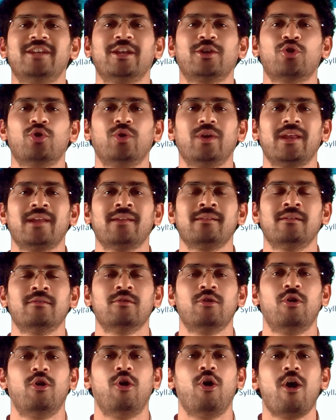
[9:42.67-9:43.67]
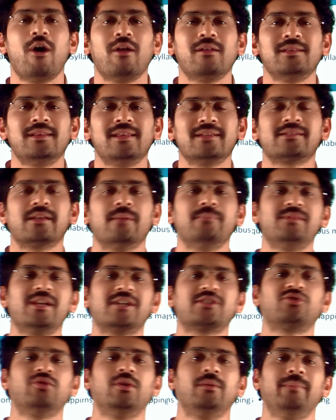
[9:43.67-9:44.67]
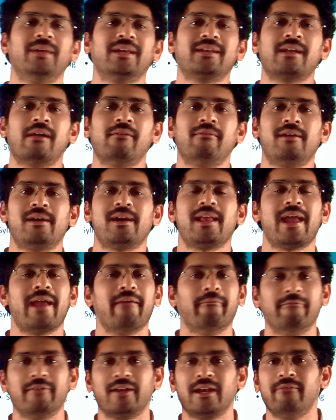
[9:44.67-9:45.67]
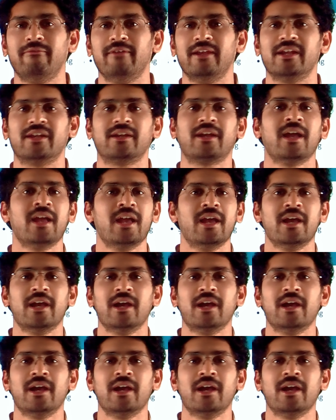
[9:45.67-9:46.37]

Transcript: decoding. All the subjects will be covered every week.